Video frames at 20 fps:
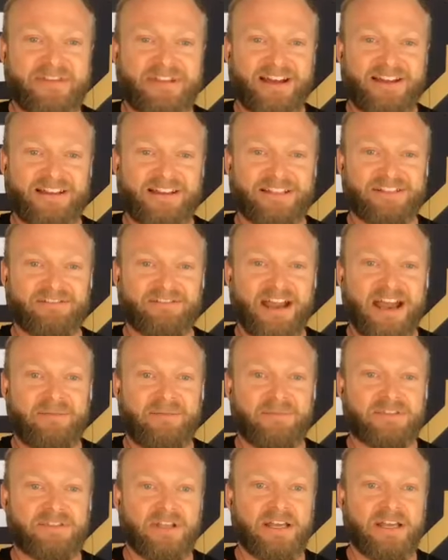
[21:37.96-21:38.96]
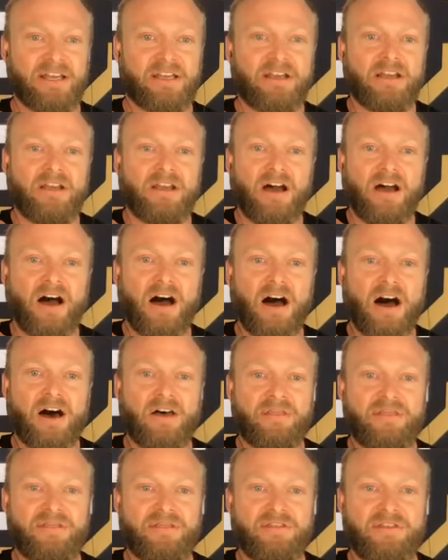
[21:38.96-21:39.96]
on Instagram. Is like,
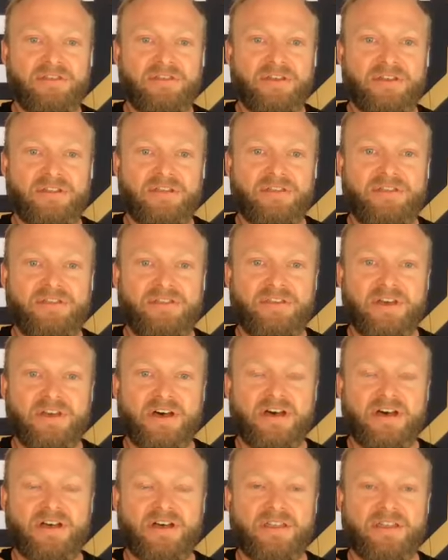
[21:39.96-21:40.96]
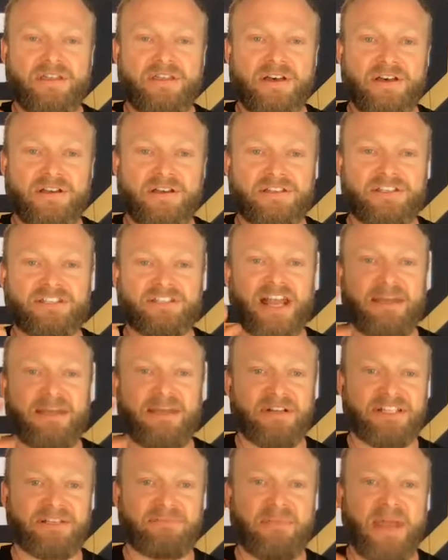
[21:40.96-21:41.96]
the
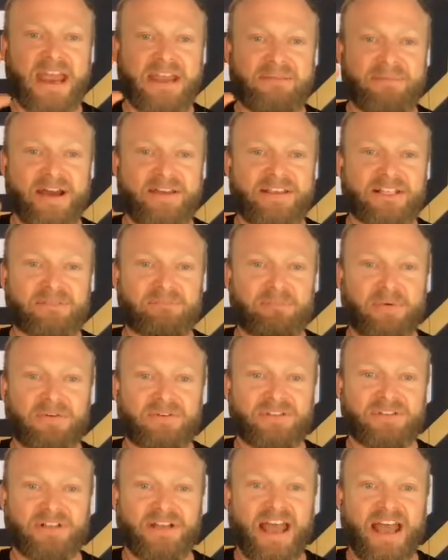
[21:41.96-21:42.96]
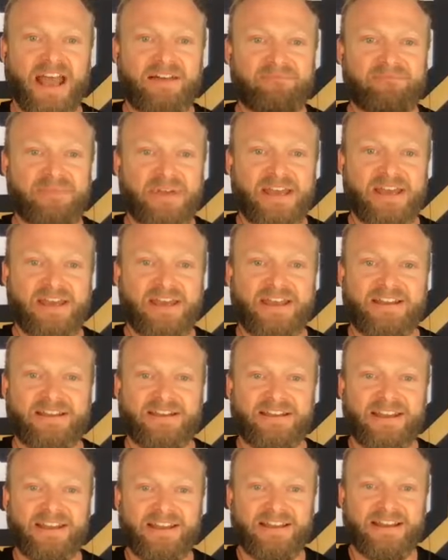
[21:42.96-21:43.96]
statements made by this person have
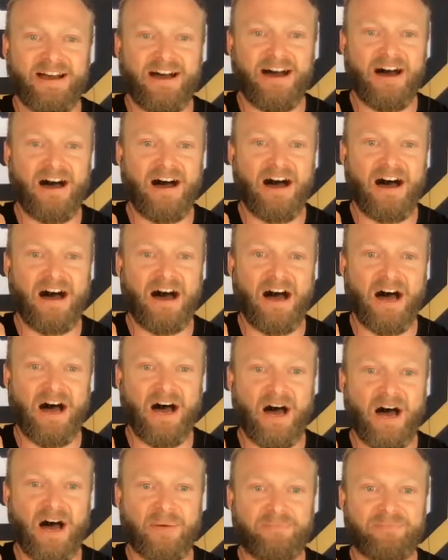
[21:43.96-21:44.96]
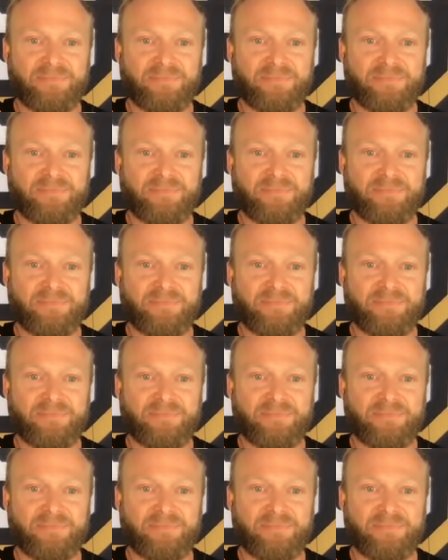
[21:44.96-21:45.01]
been flagged